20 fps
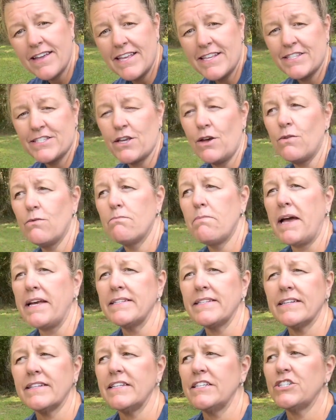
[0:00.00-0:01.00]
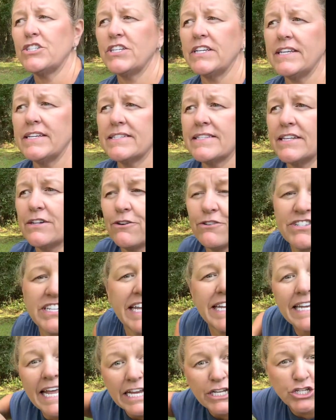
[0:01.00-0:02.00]
and so basically she is in her
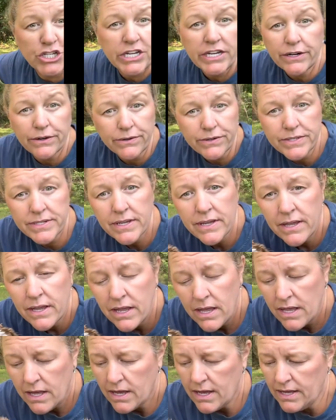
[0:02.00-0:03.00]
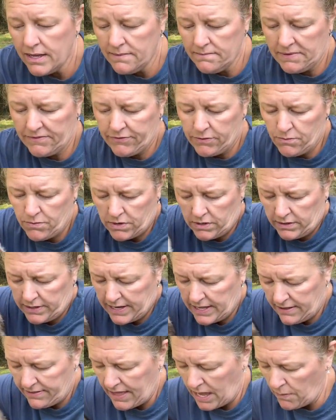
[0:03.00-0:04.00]
teenage years, if you want to look
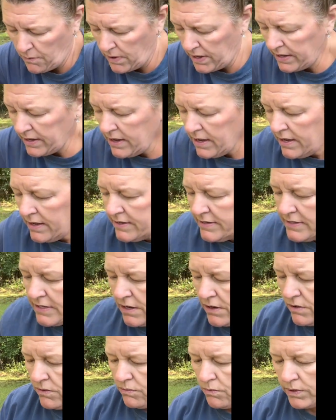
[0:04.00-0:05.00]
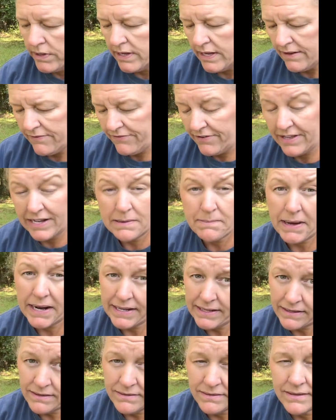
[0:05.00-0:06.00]
at it that way. So if
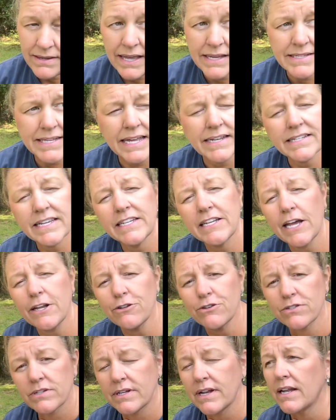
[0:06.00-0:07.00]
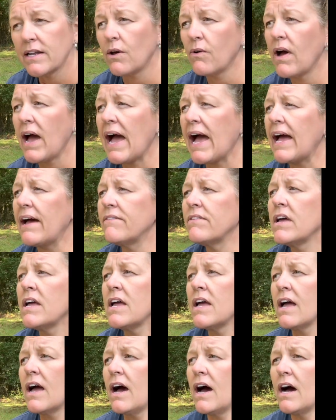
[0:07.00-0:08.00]
anybody has had teenagers, and I know I have,
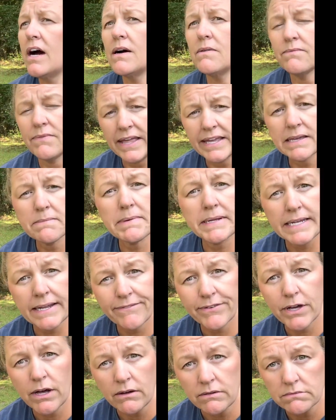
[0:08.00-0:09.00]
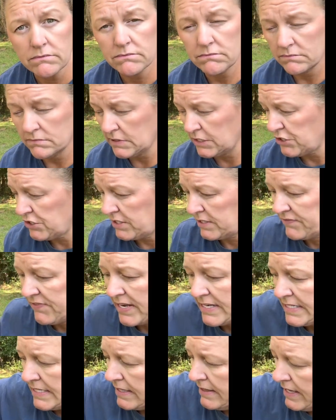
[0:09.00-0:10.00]
they can be difficult. Let's just
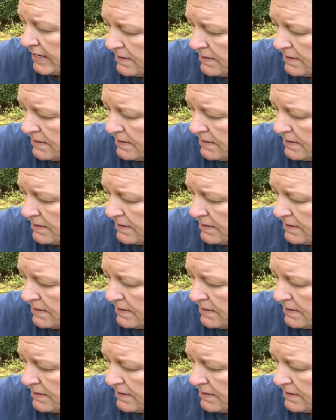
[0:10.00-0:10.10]
face it, they